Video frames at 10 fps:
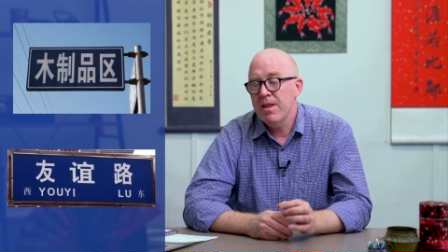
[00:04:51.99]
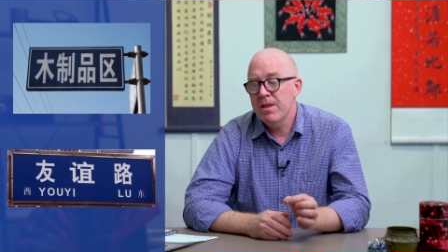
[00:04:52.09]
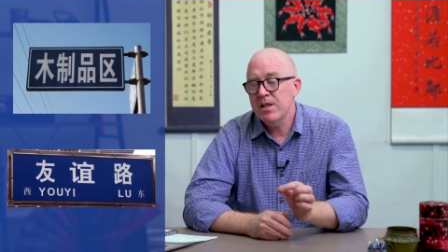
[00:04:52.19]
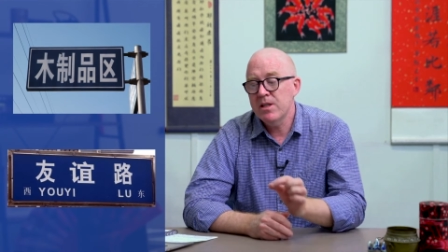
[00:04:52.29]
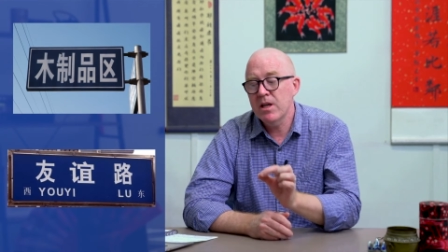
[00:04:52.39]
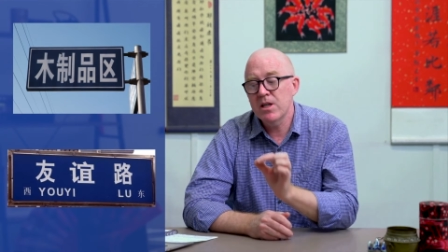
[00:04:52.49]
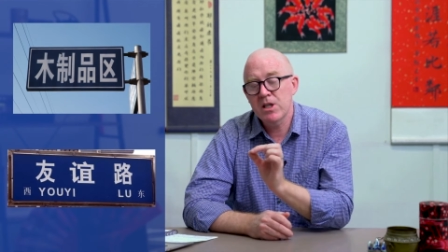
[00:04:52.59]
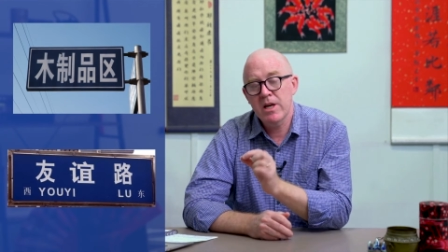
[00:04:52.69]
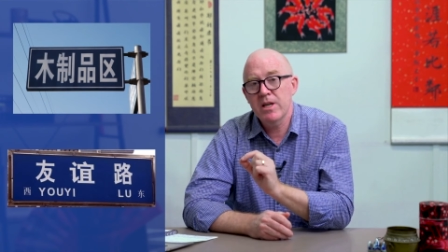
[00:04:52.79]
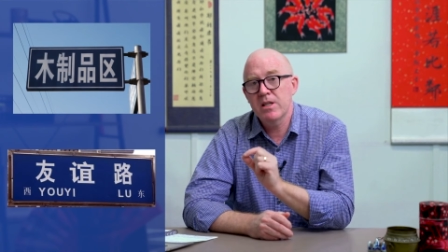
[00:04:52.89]
These
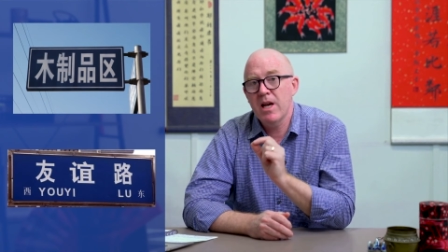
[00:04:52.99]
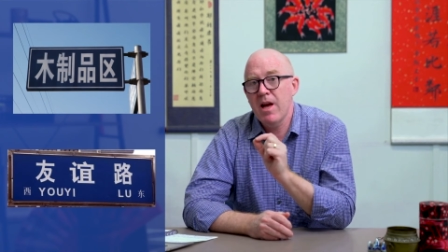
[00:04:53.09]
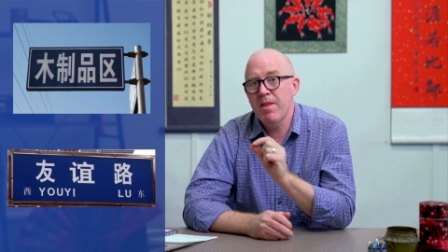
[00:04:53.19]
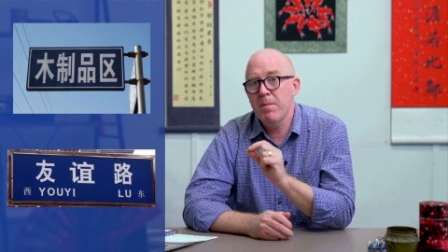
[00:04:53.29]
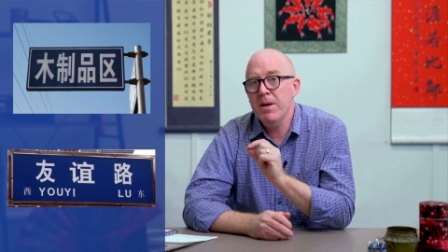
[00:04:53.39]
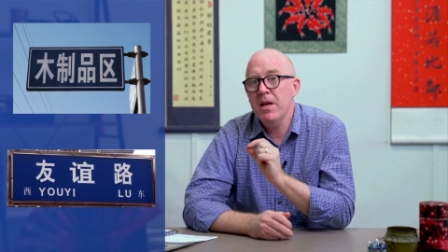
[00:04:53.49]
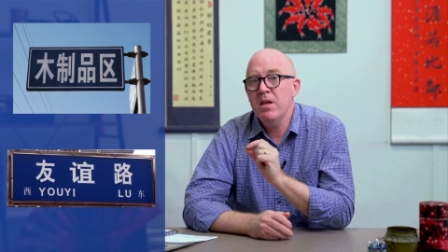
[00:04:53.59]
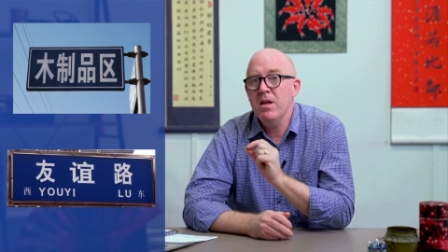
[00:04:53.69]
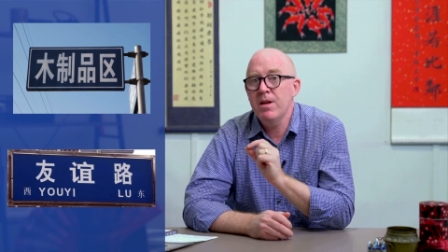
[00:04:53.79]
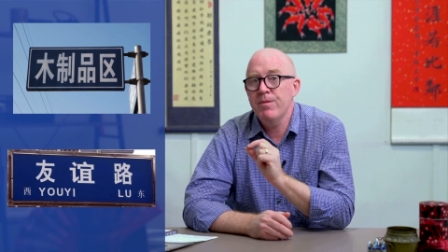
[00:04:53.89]
English letters are the
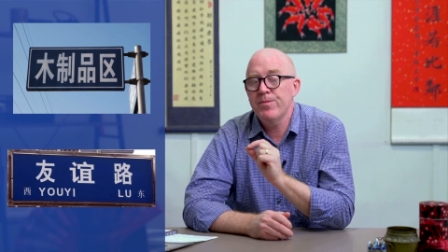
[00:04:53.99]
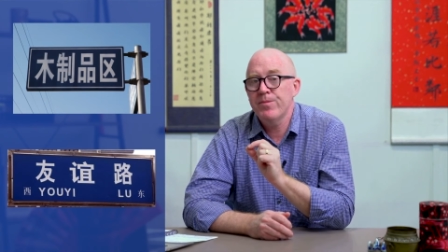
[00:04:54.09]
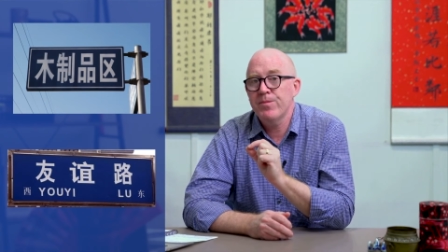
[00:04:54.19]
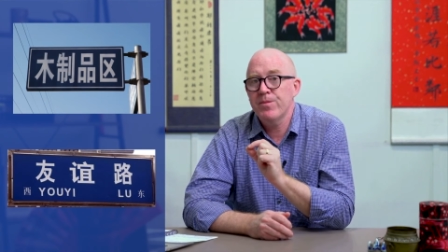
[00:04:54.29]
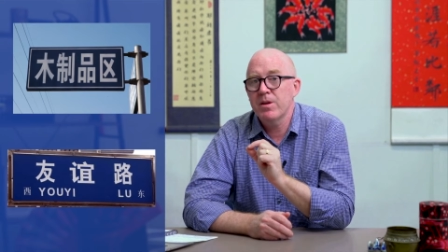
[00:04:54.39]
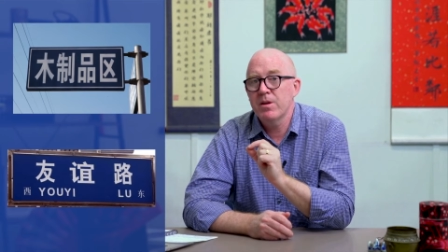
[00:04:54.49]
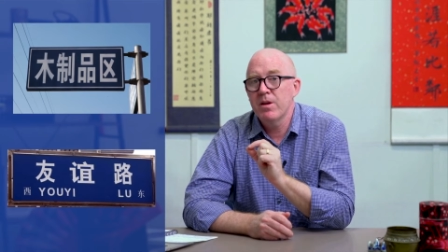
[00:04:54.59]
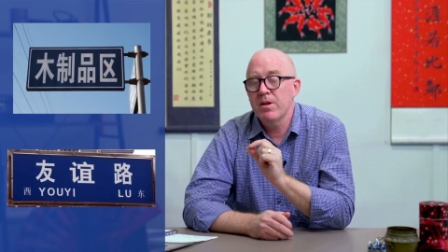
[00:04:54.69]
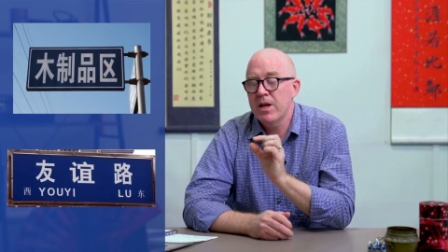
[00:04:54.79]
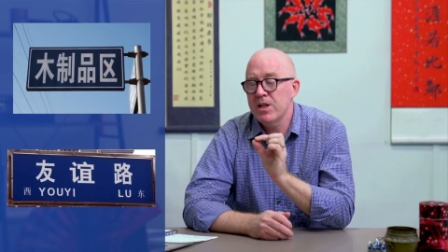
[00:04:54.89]
Pinyin
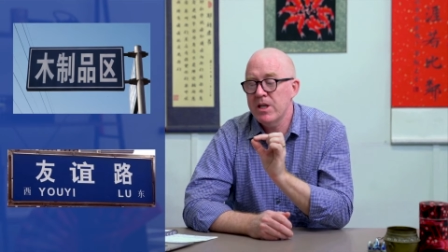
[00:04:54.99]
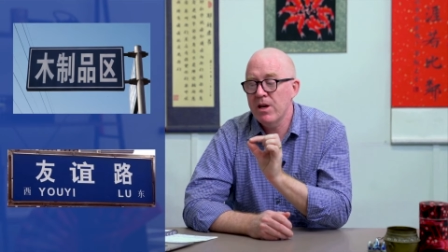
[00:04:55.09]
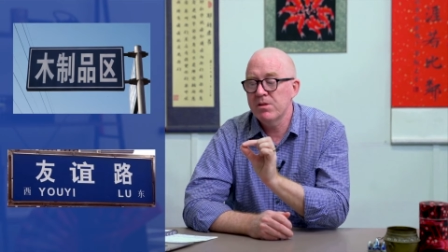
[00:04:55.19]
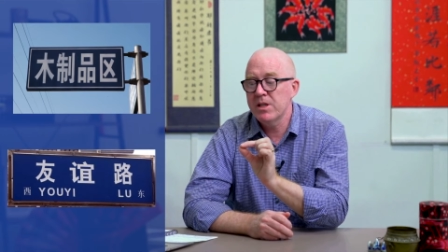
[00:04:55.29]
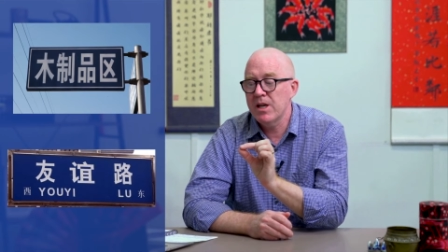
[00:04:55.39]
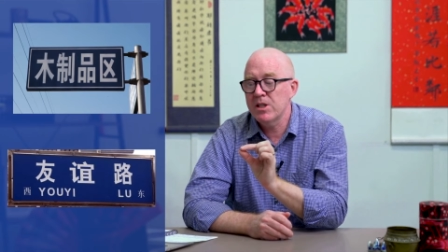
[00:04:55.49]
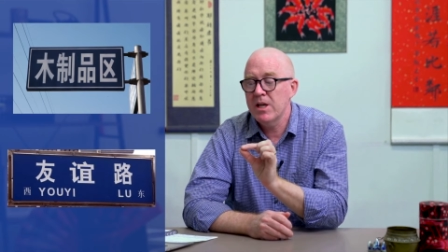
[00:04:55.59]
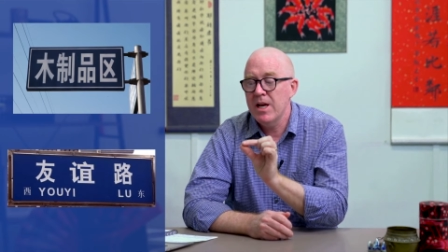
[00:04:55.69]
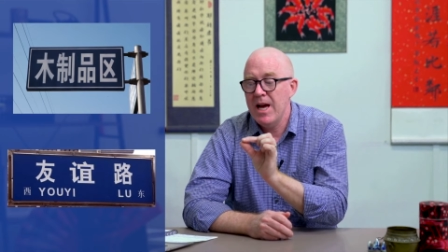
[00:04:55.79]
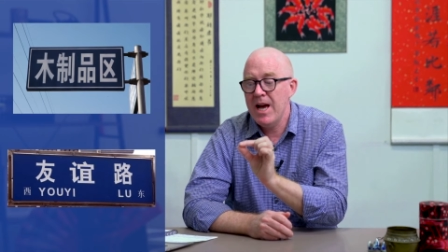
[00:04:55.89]
that tells us
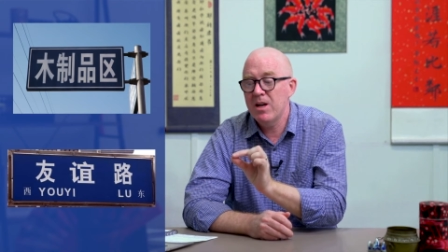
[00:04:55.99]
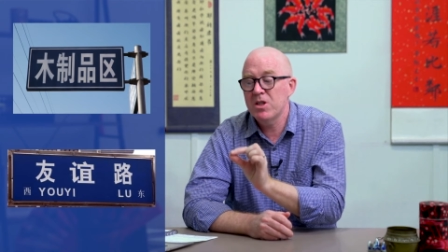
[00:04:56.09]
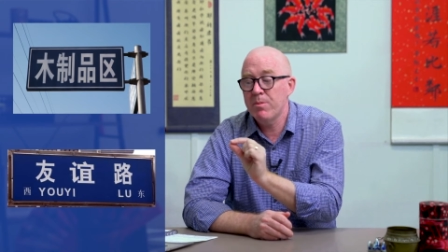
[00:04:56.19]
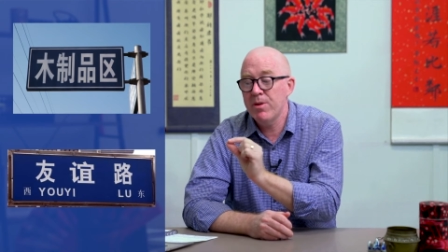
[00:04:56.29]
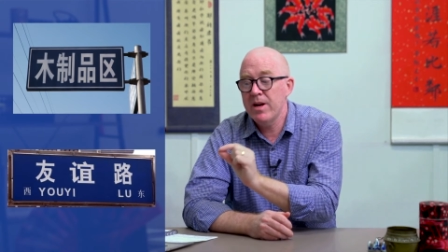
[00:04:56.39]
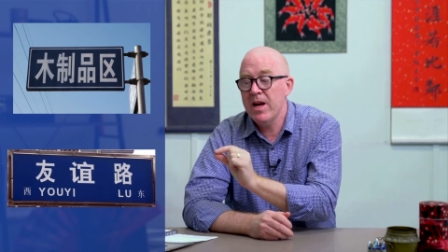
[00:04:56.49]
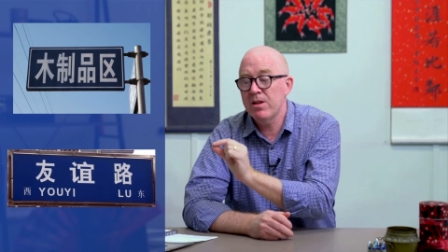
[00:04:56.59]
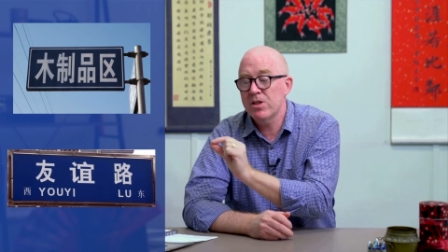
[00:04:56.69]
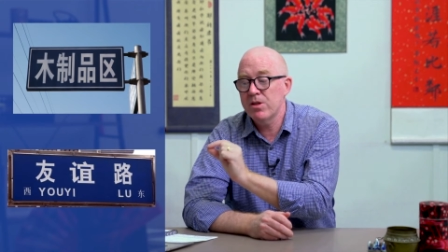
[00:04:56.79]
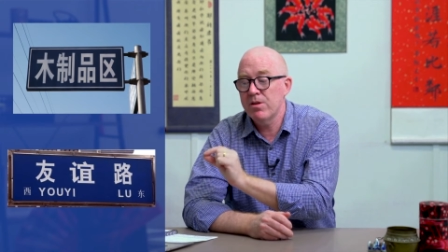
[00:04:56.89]
how to
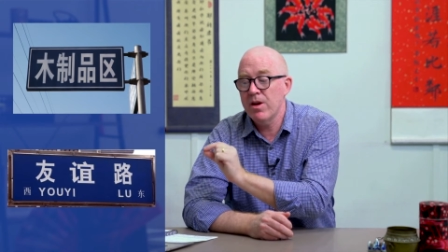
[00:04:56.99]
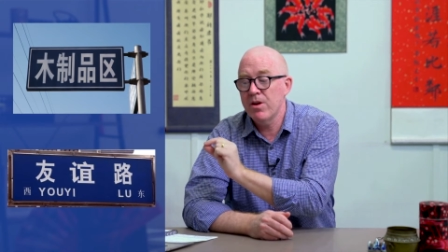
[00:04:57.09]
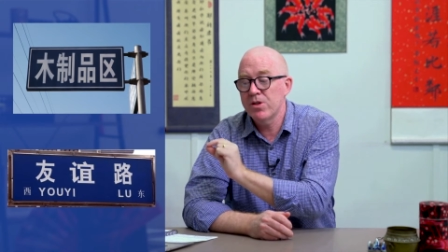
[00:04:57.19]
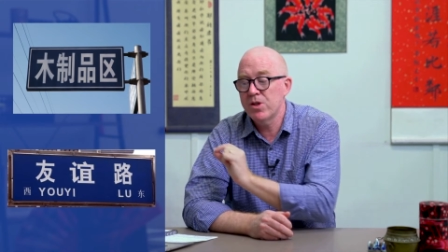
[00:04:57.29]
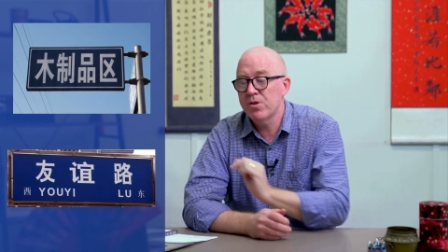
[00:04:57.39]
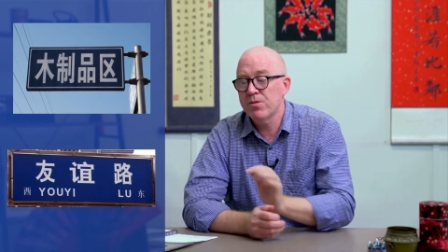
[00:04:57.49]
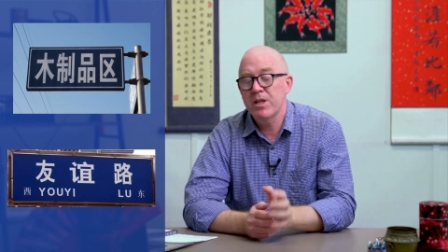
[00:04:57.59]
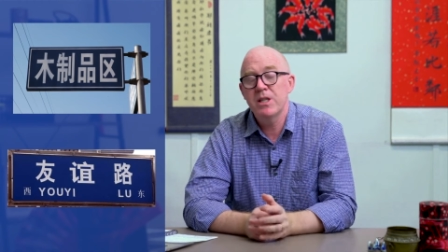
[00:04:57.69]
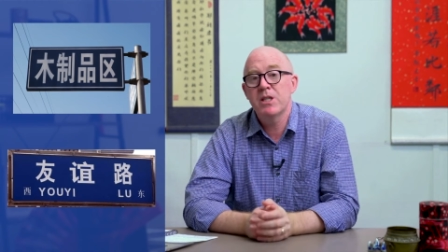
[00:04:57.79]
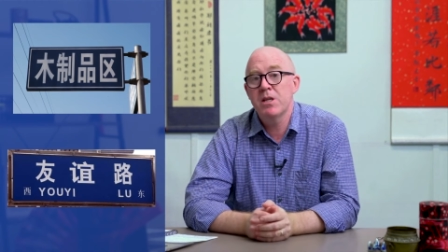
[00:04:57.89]
pronounce those
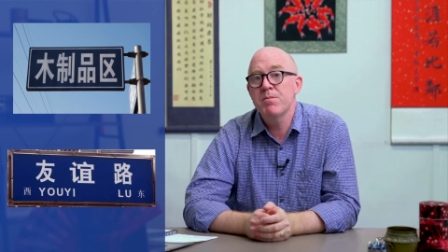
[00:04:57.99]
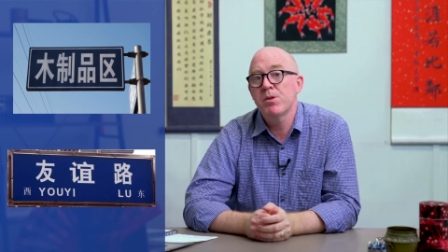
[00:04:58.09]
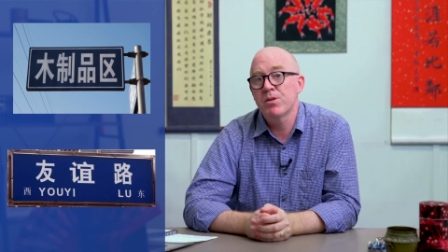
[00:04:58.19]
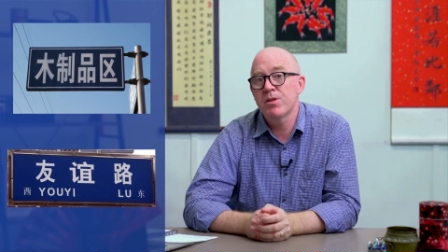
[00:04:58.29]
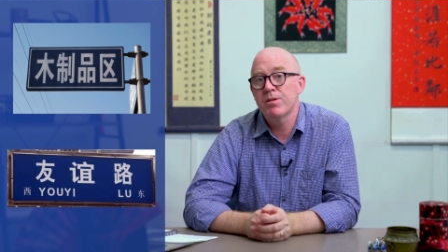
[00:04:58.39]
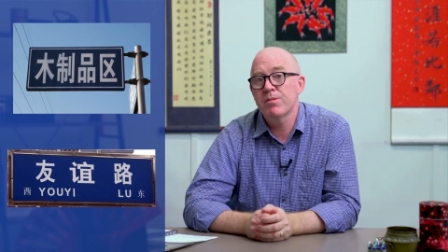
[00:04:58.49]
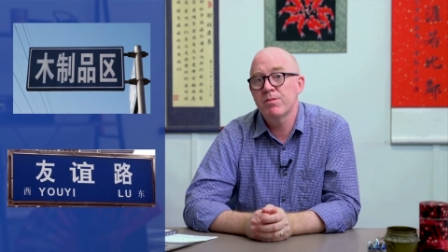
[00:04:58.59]
three symbols.